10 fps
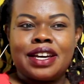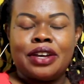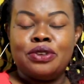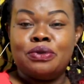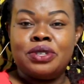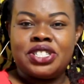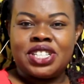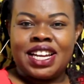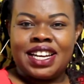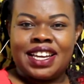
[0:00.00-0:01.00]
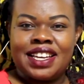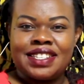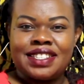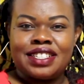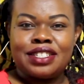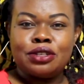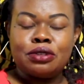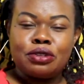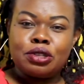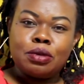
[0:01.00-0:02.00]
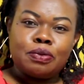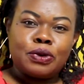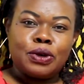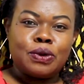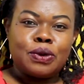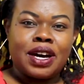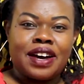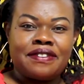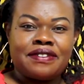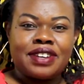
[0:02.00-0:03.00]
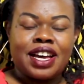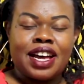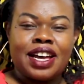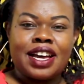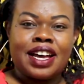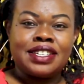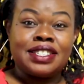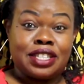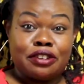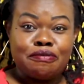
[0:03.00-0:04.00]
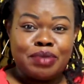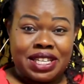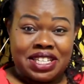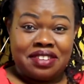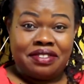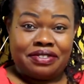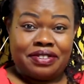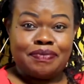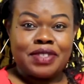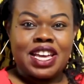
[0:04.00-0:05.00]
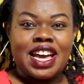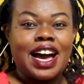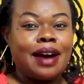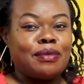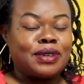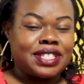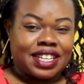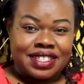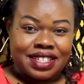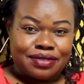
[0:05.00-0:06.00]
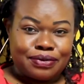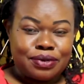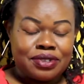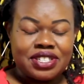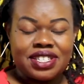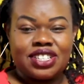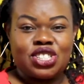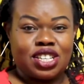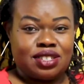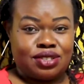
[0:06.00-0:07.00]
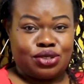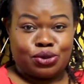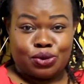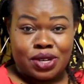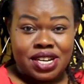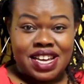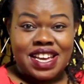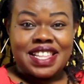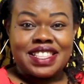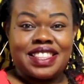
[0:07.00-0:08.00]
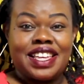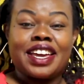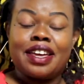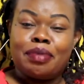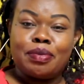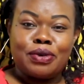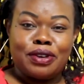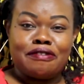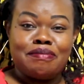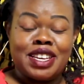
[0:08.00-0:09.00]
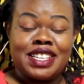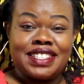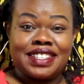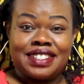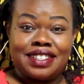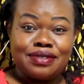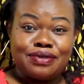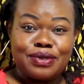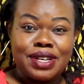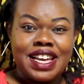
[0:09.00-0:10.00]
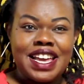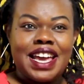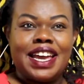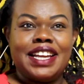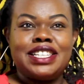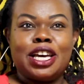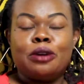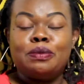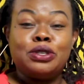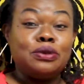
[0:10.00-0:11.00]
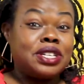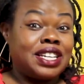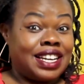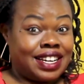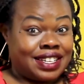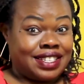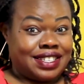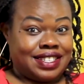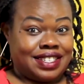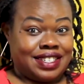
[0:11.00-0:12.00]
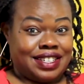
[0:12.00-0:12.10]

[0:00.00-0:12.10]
you would realize that so those people who have self-belief are more successful. Research has shown that they are capable of being successful. It helps you relax